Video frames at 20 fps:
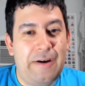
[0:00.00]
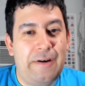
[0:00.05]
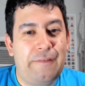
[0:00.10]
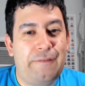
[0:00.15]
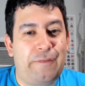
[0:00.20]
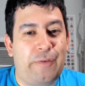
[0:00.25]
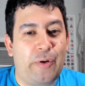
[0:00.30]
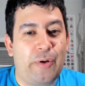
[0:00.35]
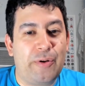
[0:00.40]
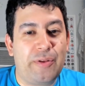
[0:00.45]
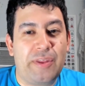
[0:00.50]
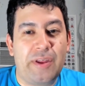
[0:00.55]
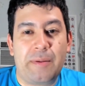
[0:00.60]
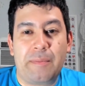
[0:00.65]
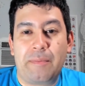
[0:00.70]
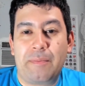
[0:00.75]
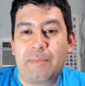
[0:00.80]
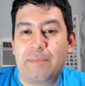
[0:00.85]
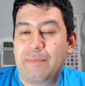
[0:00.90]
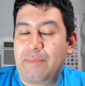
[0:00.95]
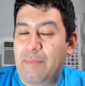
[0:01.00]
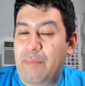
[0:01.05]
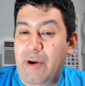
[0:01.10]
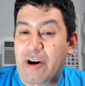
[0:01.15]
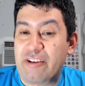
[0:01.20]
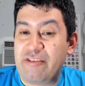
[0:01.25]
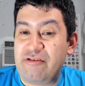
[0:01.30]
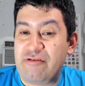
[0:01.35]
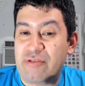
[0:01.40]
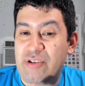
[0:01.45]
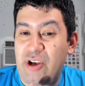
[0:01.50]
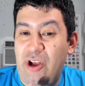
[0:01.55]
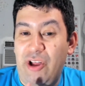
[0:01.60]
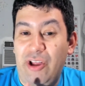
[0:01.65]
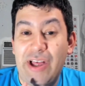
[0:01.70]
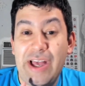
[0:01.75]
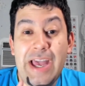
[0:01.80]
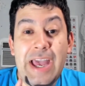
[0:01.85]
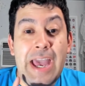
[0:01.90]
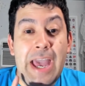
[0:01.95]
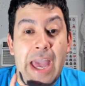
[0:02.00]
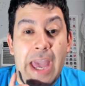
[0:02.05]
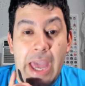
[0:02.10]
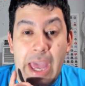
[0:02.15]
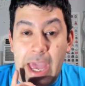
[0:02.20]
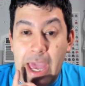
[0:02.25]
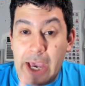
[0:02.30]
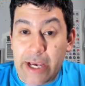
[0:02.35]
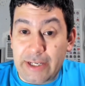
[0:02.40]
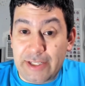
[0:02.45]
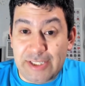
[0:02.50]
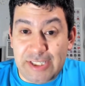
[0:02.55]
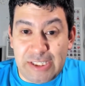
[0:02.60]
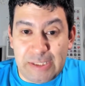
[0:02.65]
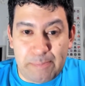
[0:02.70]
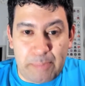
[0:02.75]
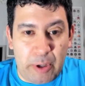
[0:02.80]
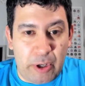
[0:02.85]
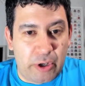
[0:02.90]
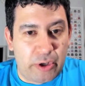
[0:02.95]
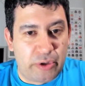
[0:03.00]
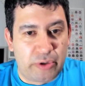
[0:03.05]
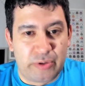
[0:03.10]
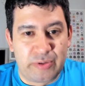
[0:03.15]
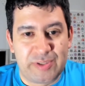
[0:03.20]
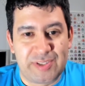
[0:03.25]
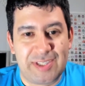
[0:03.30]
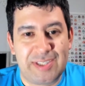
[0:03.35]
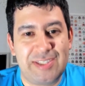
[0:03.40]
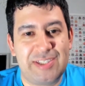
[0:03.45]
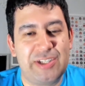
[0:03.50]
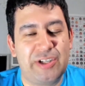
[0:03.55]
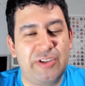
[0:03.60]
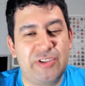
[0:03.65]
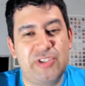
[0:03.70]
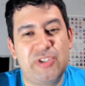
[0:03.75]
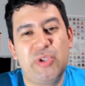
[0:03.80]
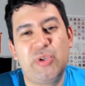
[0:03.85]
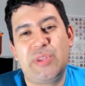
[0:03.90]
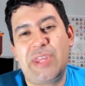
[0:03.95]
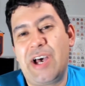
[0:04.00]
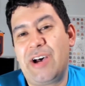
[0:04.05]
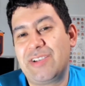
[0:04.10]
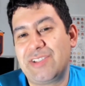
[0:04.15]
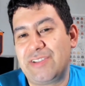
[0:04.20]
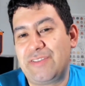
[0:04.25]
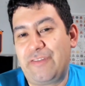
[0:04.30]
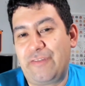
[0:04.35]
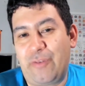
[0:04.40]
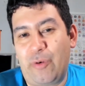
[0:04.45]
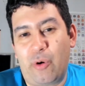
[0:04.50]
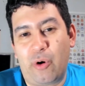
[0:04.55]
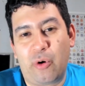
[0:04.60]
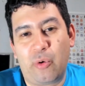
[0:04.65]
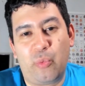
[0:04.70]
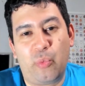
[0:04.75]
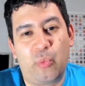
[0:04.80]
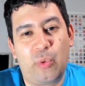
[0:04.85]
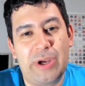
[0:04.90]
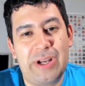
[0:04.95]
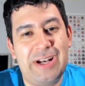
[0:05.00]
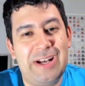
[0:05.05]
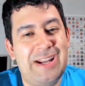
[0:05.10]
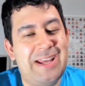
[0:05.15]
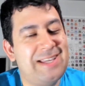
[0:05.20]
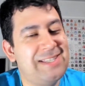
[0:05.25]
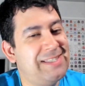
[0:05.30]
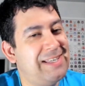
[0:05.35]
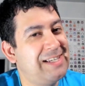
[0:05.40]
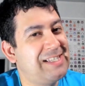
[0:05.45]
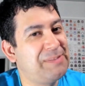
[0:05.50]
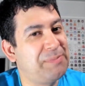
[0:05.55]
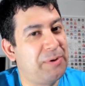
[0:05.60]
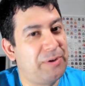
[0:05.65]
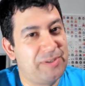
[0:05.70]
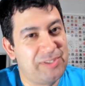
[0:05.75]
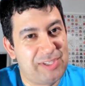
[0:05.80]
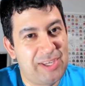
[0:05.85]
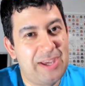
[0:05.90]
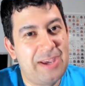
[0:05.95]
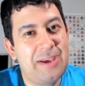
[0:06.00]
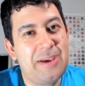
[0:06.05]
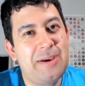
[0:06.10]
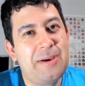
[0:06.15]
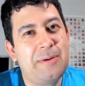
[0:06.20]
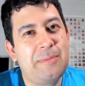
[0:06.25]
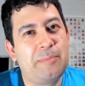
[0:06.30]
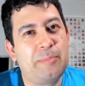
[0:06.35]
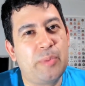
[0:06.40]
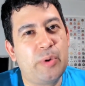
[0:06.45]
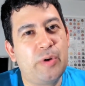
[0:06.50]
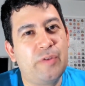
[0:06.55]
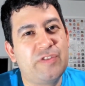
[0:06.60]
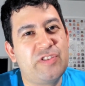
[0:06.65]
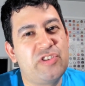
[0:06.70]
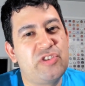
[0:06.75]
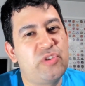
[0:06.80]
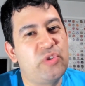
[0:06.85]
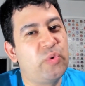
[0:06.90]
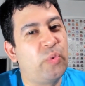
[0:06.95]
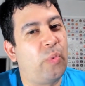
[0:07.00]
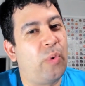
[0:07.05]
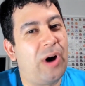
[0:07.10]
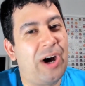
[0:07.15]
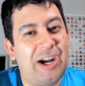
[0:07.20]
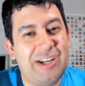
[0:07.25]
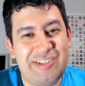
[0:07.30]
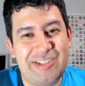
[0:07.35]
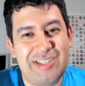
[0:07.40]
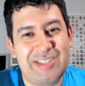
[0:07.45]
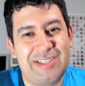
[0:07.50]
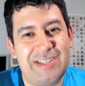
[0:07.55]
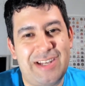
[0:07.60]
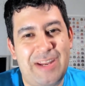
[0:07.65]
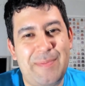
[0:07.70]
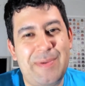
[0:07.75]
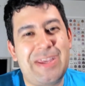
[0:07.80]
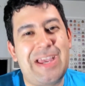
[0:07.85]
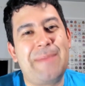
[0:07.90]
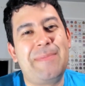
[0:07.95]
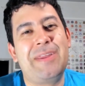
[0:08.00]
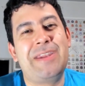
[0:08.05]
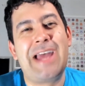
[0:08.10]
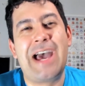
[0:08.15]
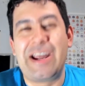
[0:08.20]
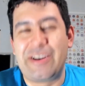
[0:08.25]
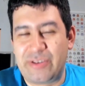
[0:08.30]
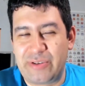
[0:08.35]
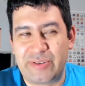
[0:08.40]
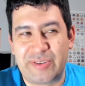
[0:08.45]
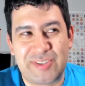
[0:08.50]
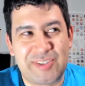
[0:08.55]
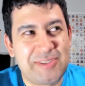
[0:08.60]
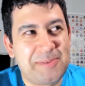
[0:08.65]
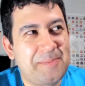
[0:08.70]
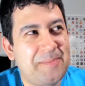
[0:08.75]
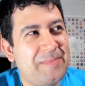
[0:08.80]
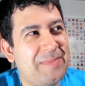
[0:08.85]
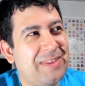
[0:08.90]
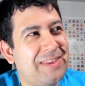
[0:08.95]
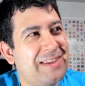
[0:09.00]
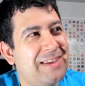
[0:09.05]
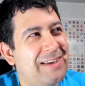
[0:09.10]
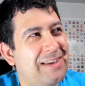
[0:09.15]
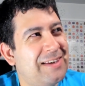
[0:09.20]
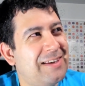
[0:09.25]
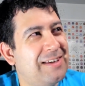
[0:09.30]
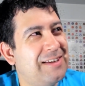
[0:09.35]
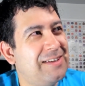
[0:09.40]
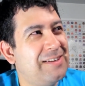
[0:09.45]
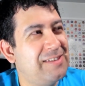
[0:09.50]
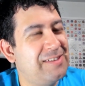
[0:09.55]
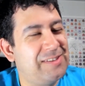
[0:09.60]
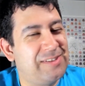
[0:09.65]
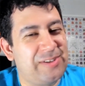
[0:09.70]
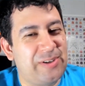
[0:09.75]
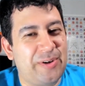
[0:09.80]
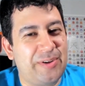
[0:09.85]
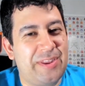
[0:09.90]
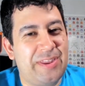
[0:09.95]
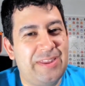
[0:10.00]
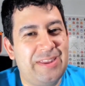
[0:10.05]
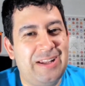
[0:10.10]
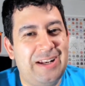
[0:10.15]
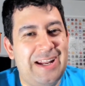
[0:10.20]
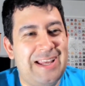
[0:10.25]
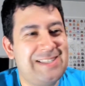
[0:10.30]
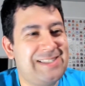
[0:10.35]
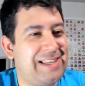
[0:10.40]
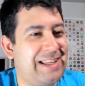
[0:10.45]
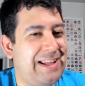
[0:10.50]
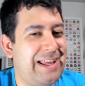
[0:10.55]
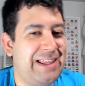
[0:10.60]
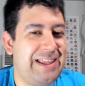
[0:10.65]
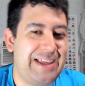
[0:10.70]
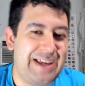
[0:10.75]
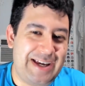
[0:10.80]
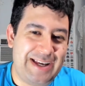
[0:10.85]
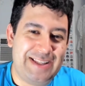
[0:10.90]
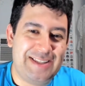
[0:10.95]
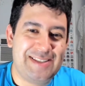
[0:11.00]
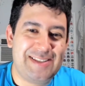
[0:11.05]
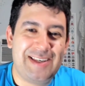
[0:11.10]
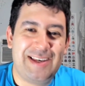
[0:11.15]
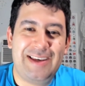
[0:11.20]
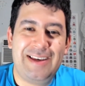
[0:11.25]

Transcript: for the Montreal Expos until 2004 when Les Expos moved to Washington and became the Nationals. So Les Canadiens,